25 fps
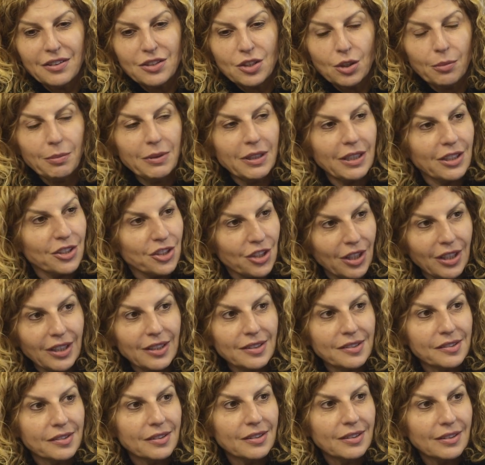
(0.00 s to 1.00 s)
Father Dominic
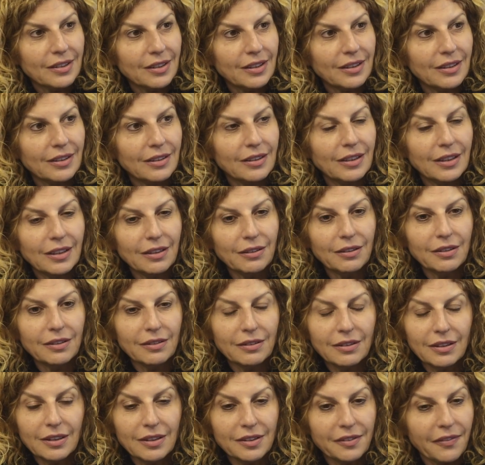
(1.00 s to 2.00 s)
Jenkinson.
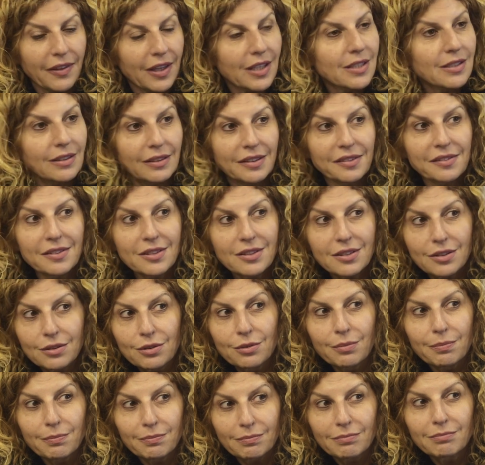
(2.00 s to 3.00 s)
He's there to listen
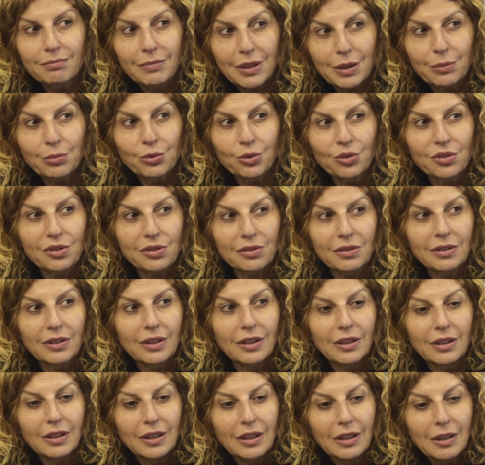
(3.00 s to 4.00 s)
to people's
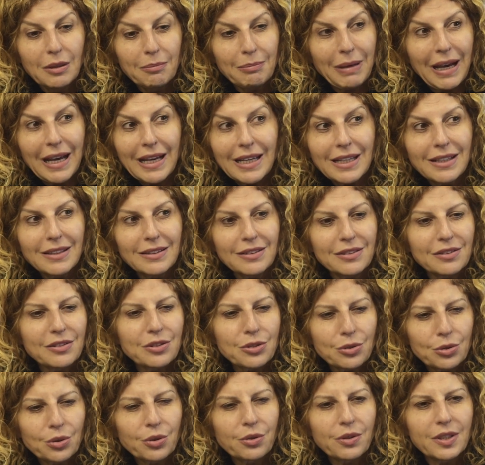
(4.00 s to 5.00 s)
pain
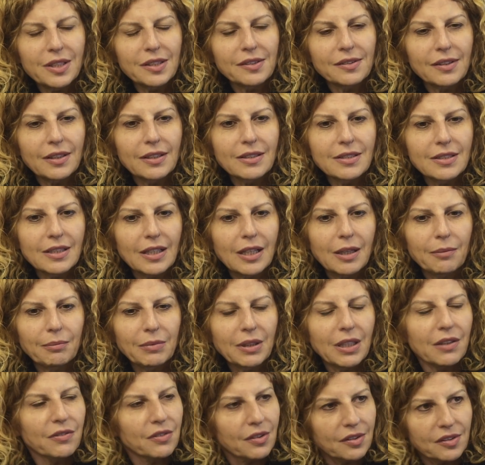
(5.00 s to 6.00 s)
and stories
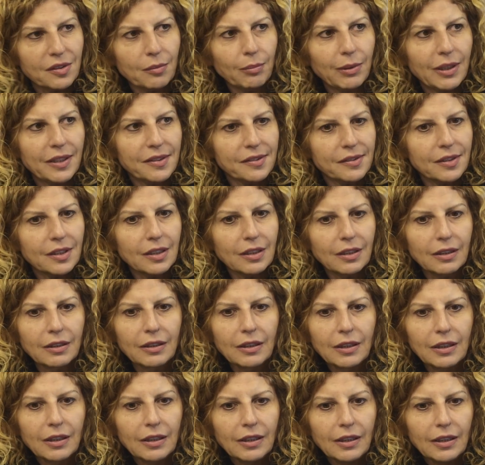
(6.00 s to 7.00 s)
and gives us a
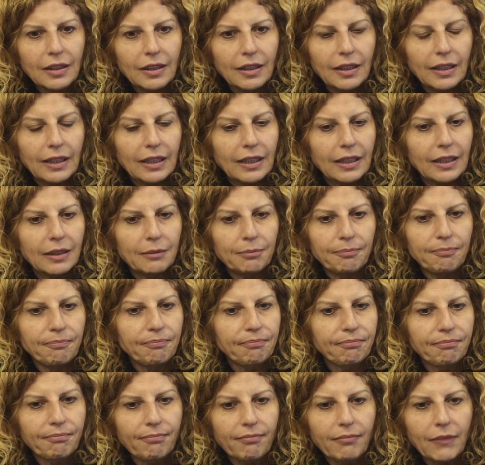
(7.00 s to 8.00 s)
blessing.
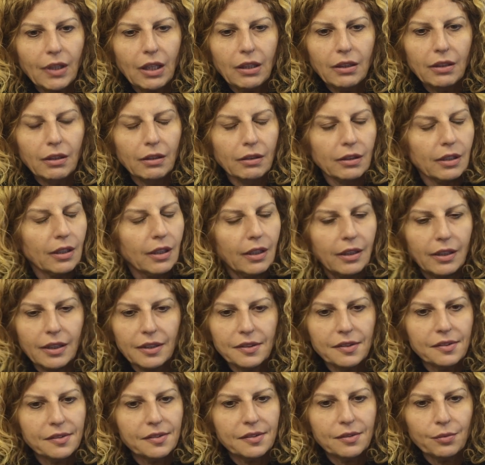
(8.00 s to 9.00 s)

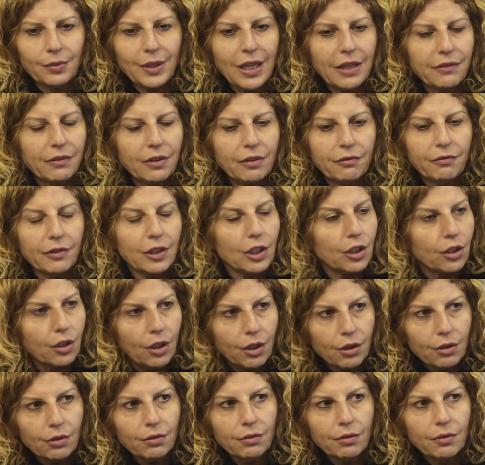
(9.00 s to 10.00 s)
We have a
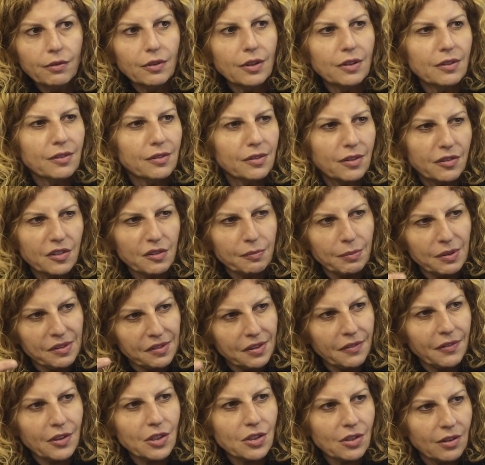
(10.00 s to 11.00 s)
video that's sort of
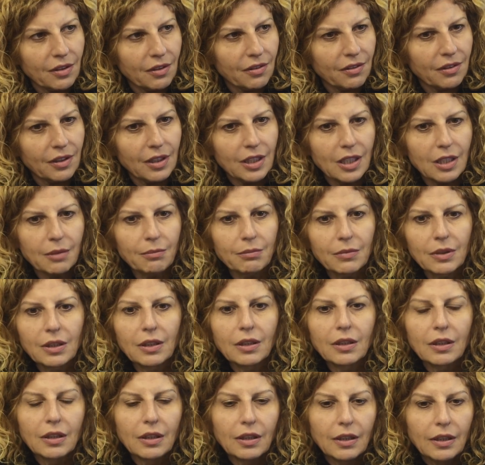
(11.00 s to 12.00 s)
specific to the
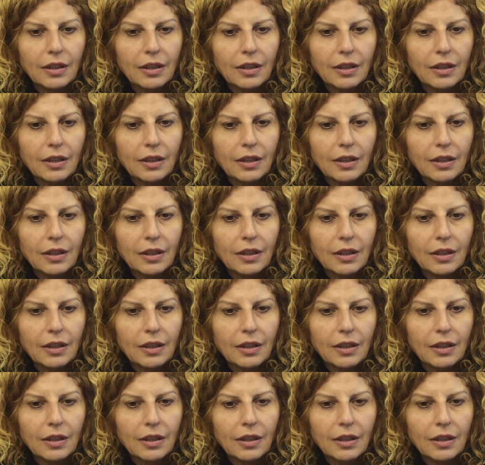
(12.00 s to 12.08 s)
theme.